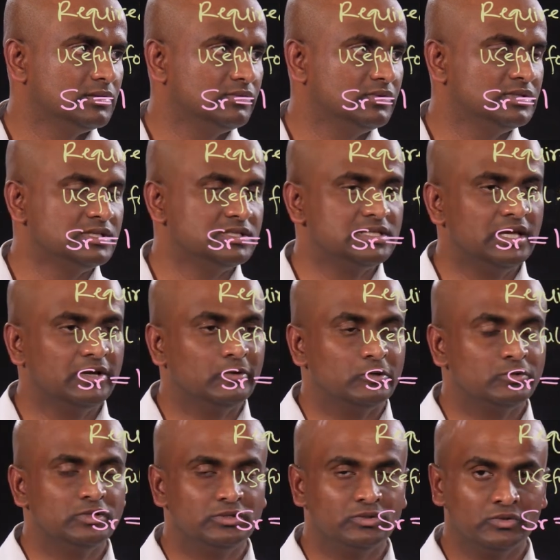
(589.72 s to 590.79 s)
which is equal
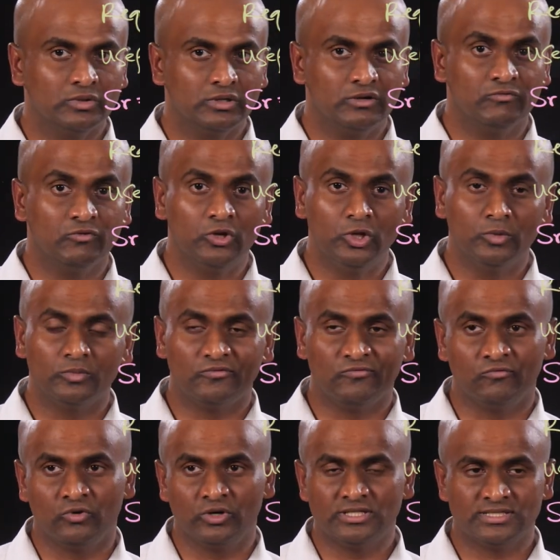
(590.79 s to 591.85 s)
to the total volume of
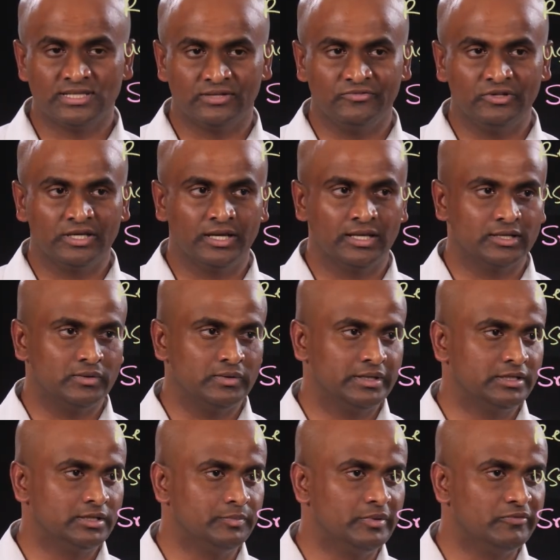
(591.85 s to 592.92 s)
voids that we
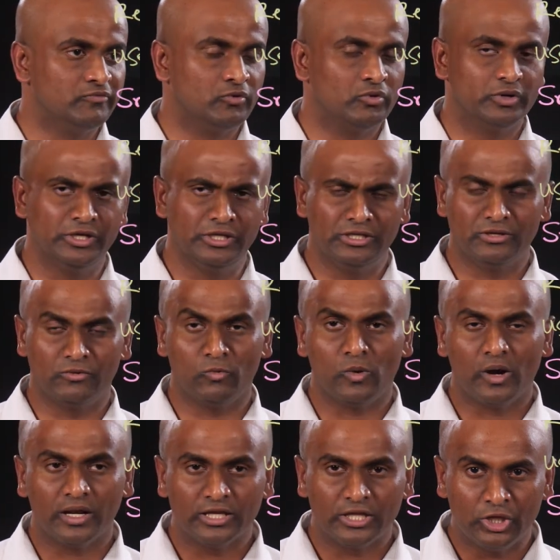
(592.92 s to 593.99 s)
calculated before in a
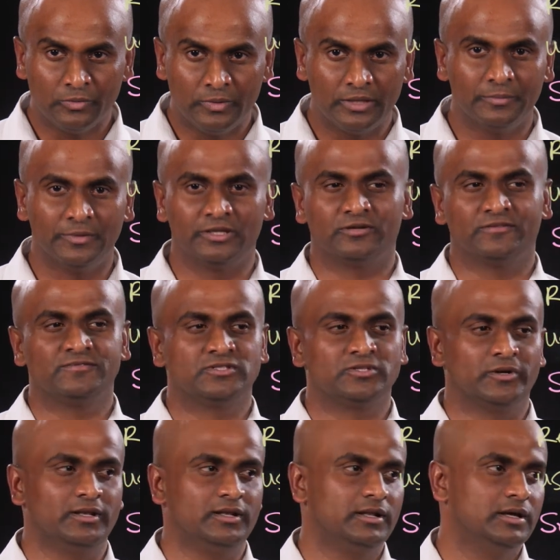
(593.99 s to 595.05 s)
1 cubic meter of
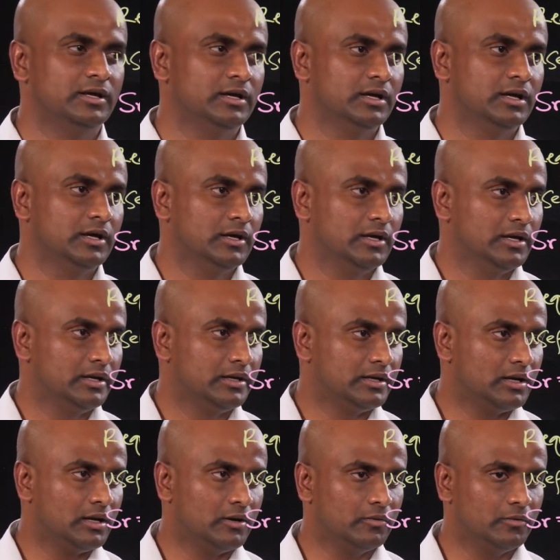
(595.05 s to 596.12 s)
soil.
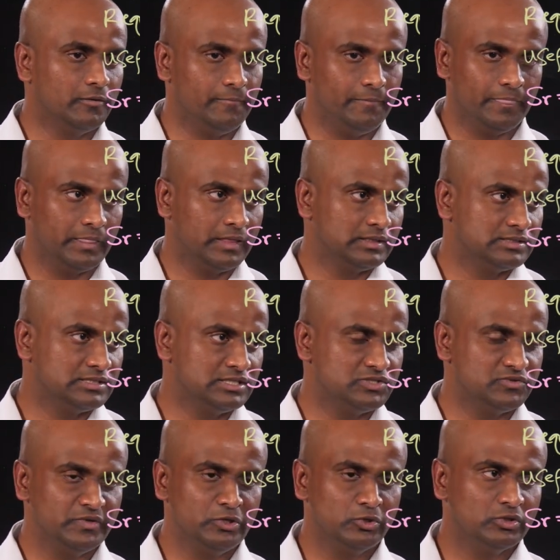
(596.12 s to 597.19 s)
Now
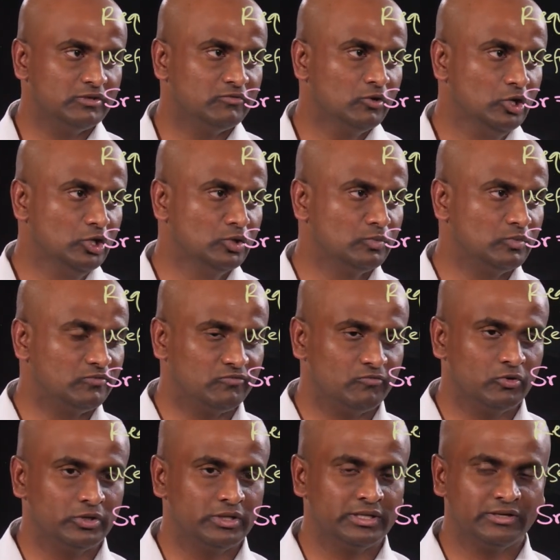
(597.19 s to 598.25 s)
since we know the volume of
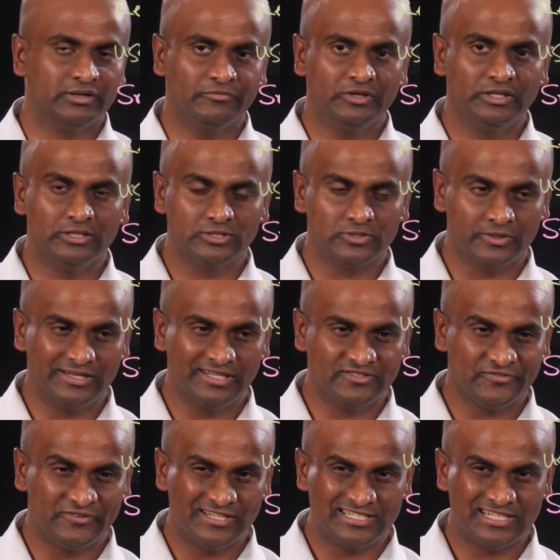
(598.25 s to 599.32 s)
water when the soil is
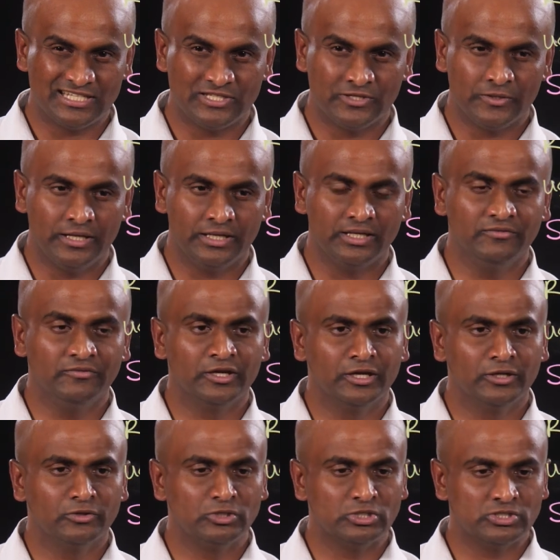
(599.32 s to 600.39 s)
fully saturated, we
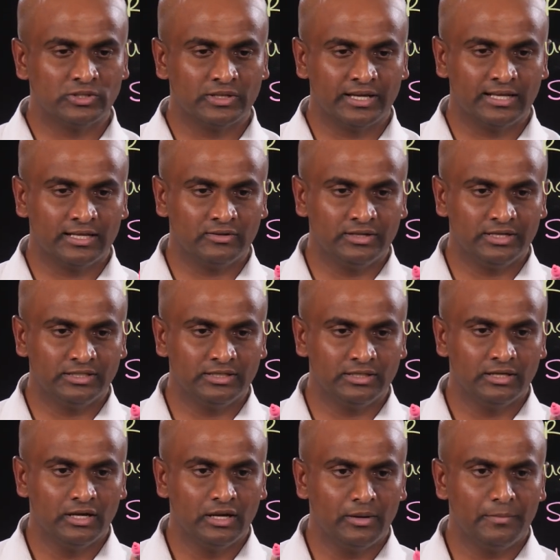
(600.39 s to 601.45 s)
can also calculate the
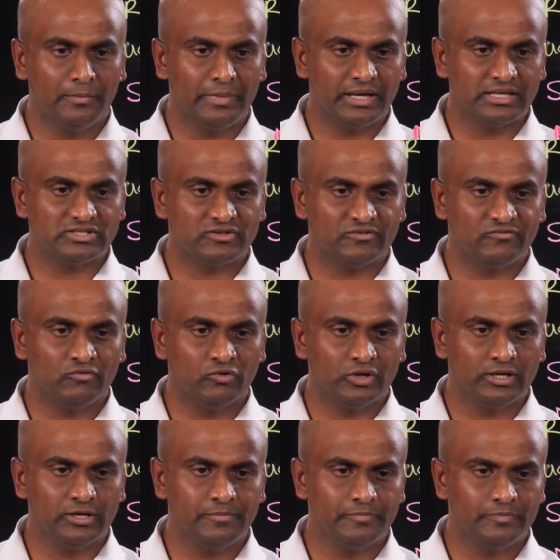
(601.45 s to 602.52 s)
mass of
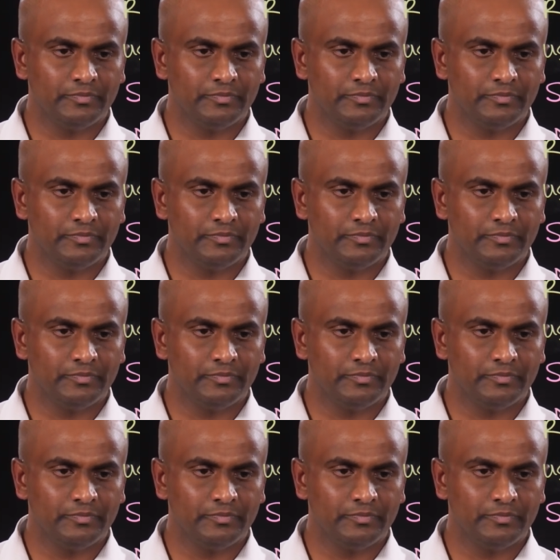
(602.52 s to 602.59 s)
water,